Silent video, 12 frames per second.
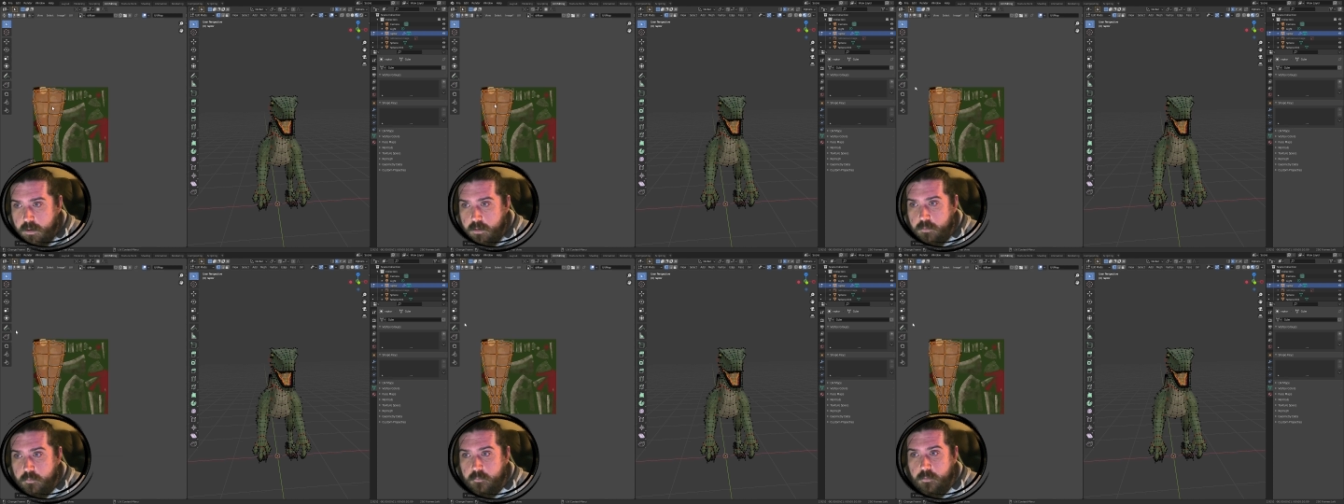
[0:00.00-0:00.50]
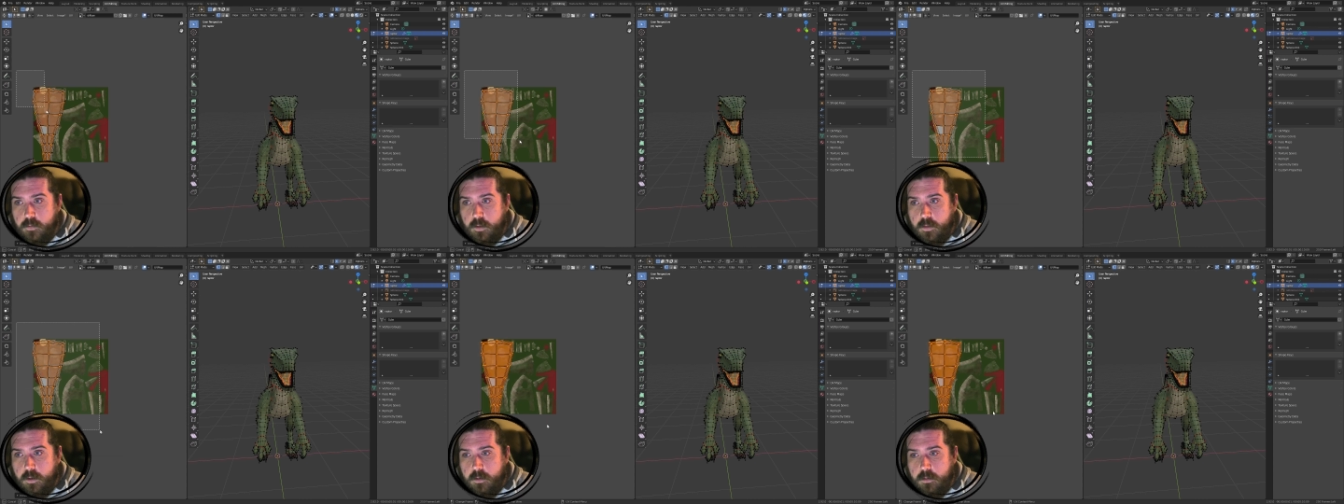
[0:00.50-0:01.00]
just so that
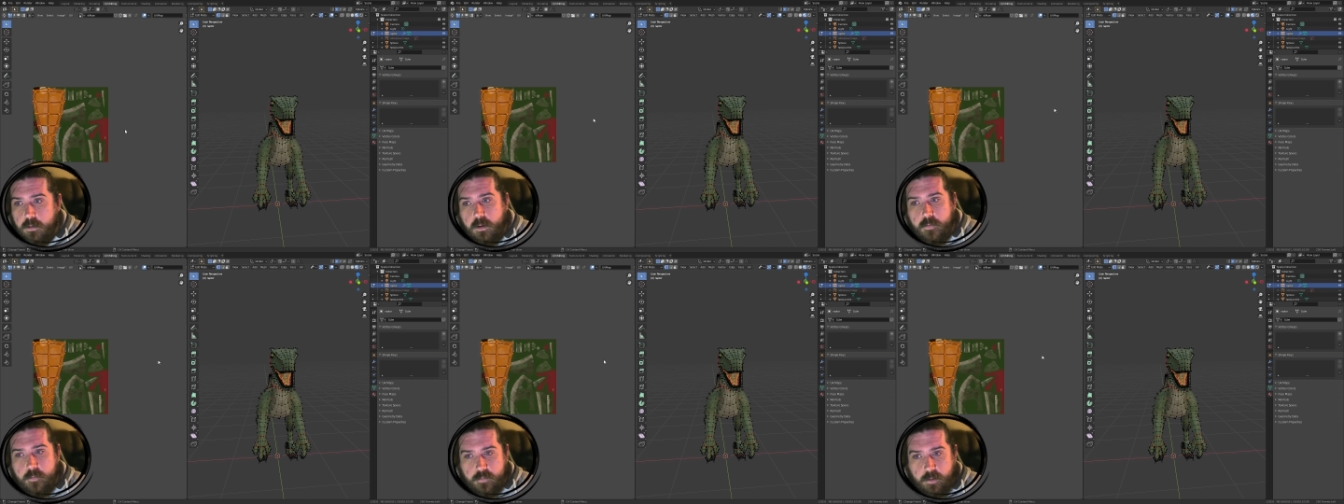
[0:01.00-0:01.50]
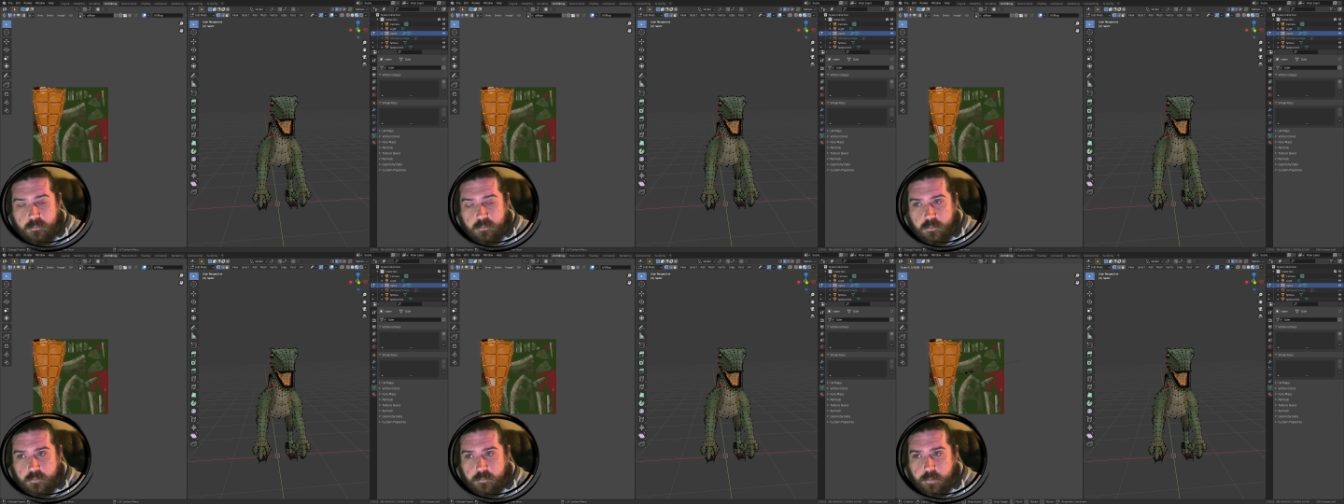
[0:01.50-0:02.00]
they're in the same sort
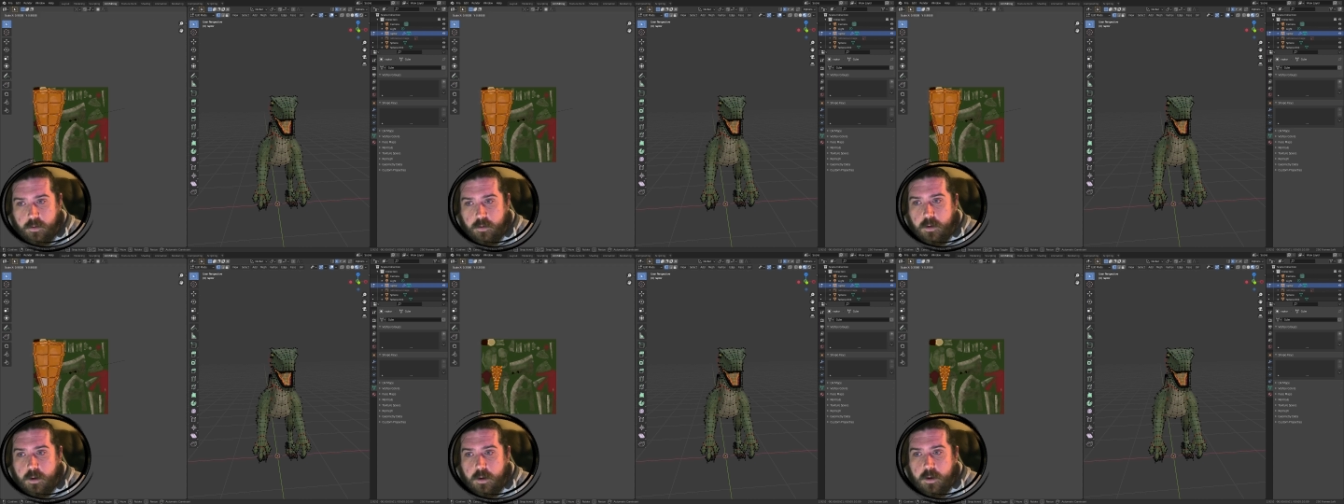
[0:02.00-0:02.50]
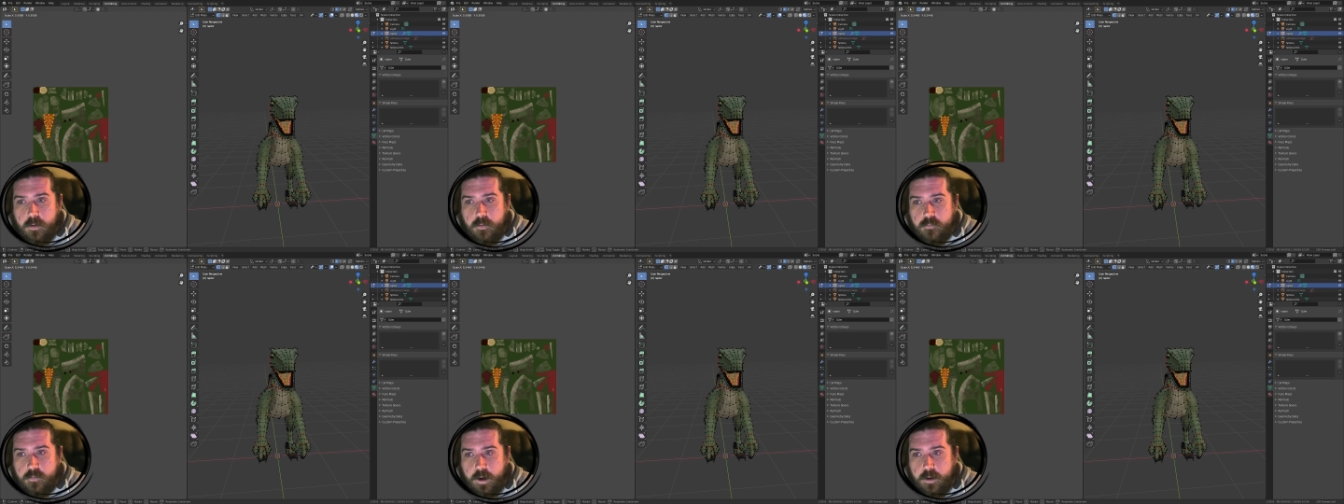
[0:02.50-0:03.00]
of spot.
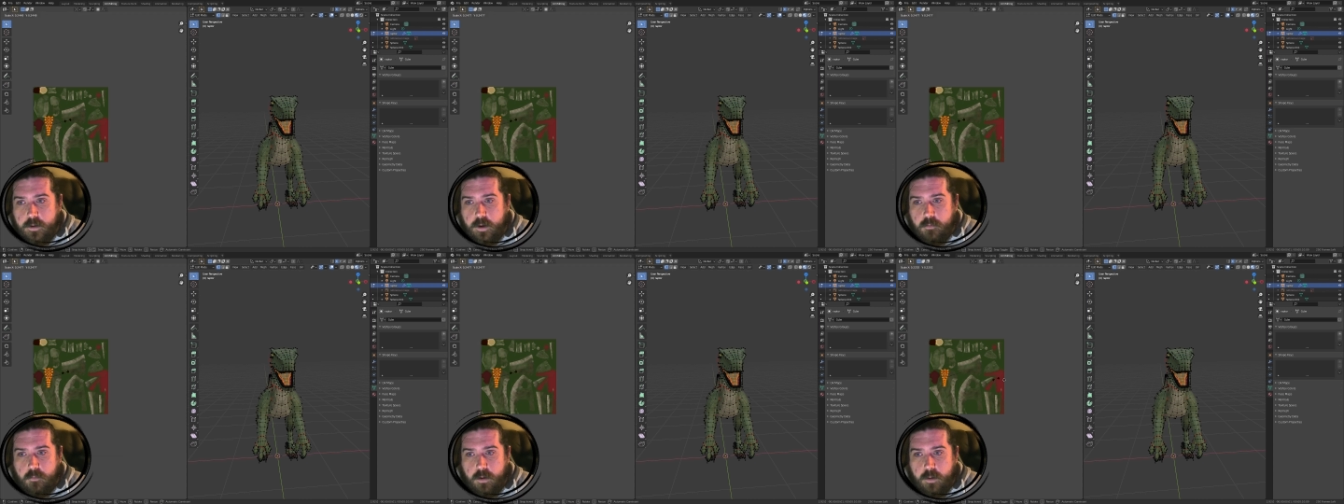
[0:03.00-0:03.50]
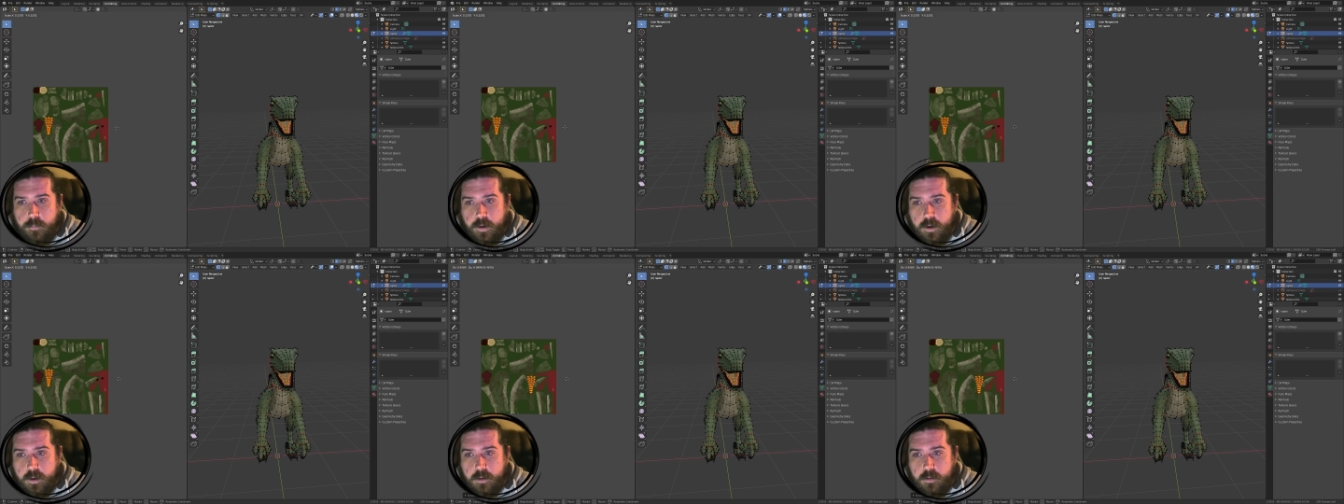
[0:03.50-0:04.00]
Scale it down quite a bit,
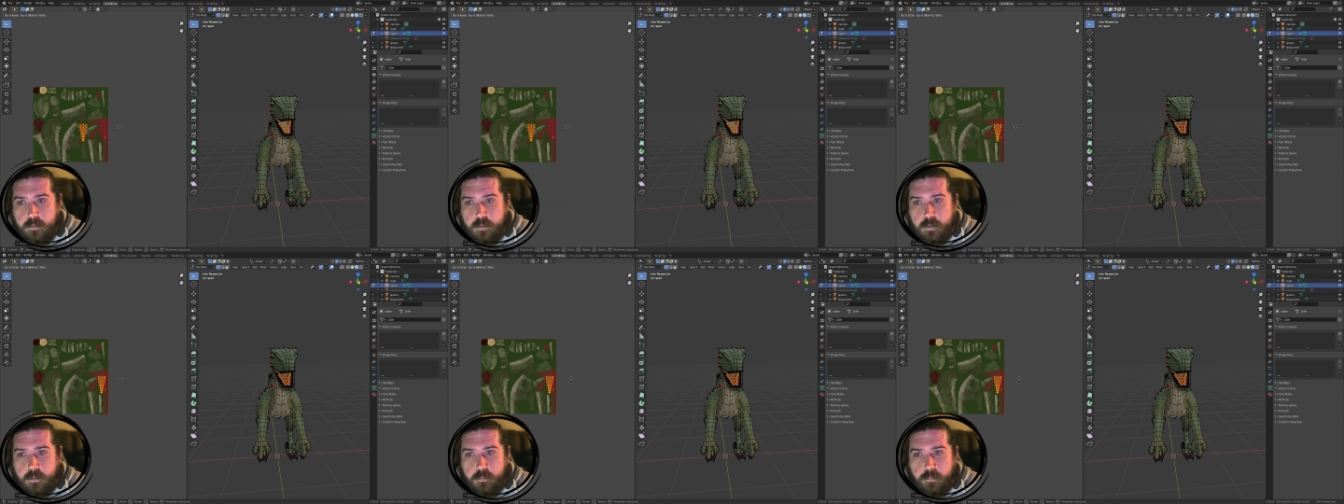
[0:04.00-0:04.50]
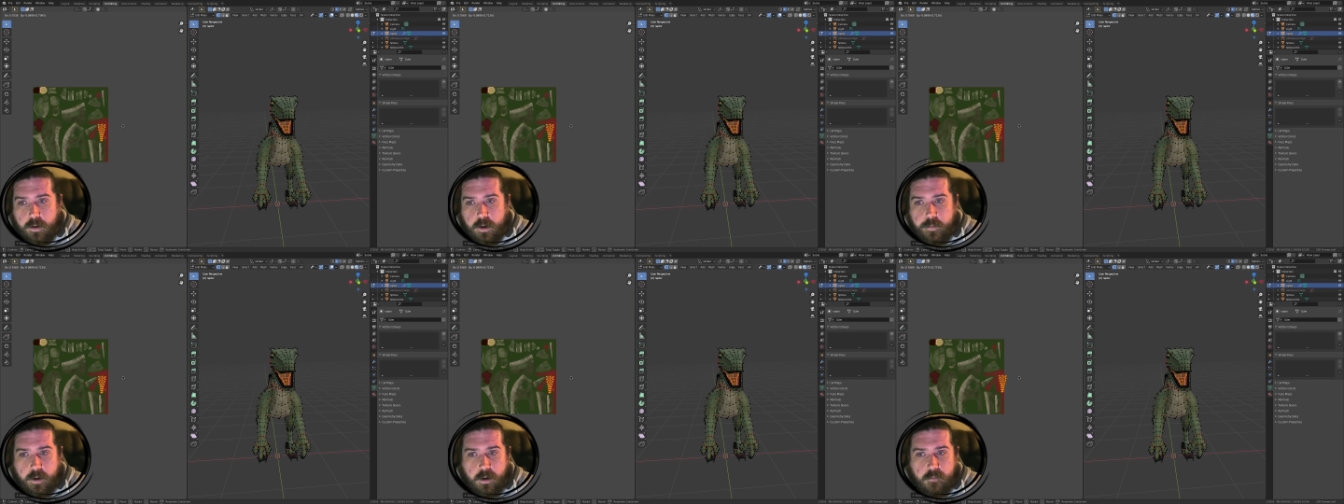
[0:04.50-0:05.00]
bring it
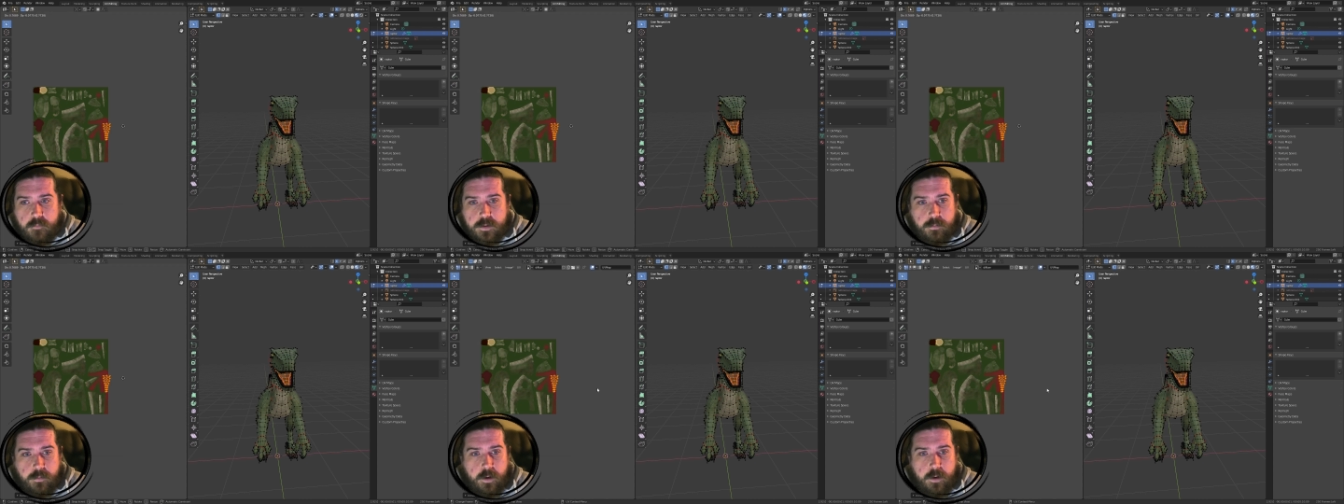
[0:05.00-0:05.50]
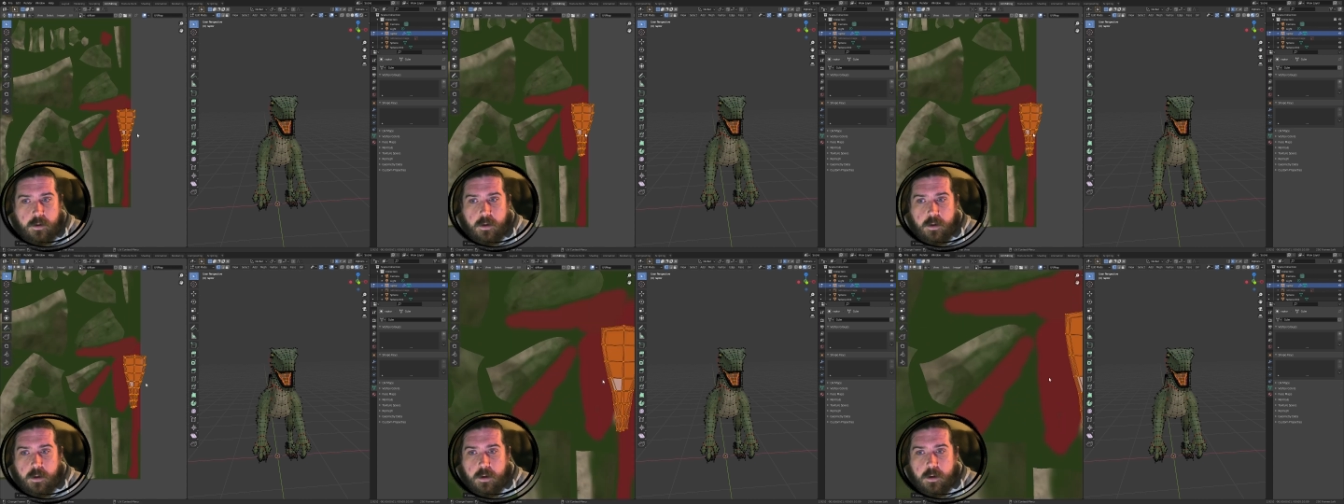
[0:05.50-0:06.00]
back over to where
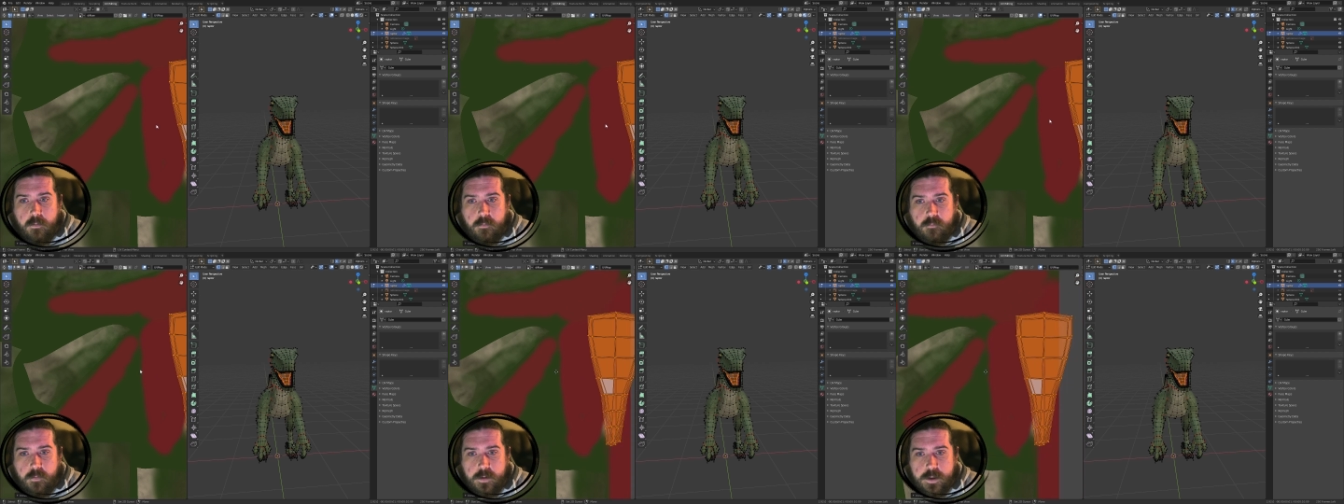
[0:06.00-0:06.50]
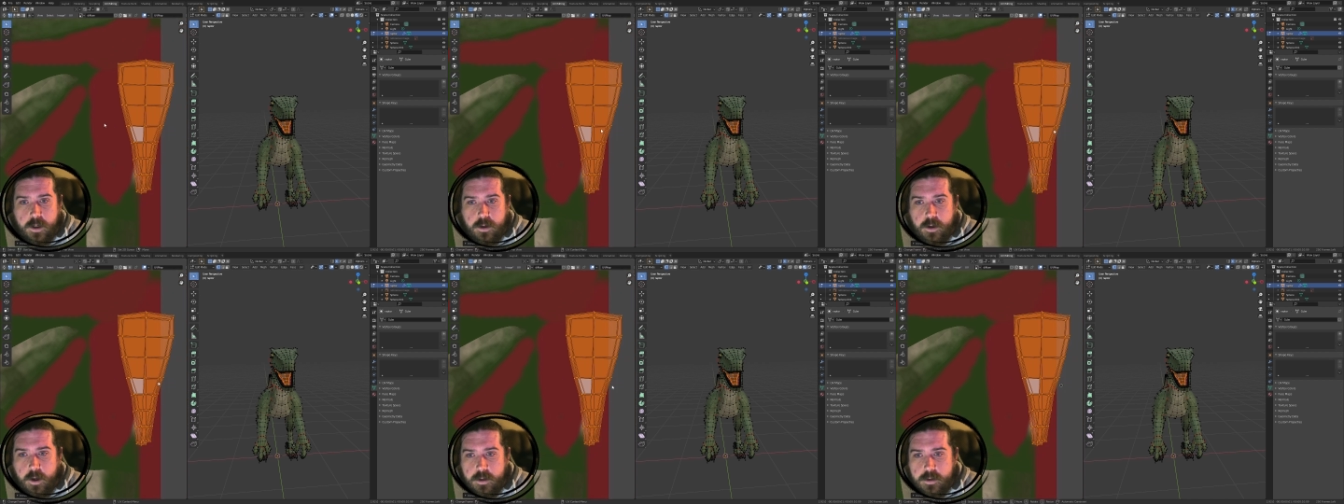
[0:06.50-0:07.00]
we've got the tongue
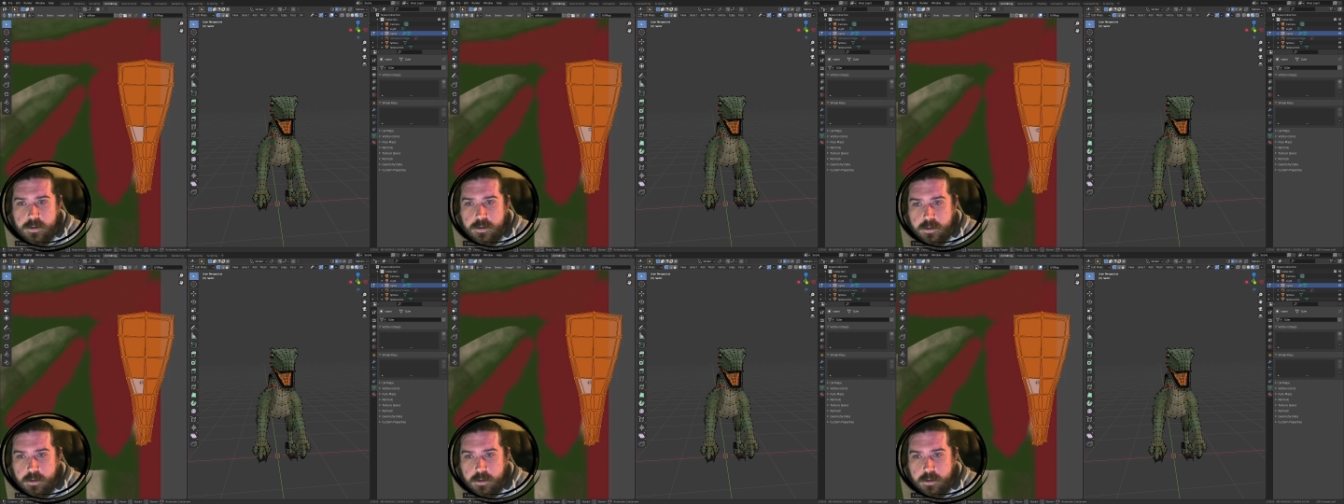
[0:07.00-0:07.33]
colours.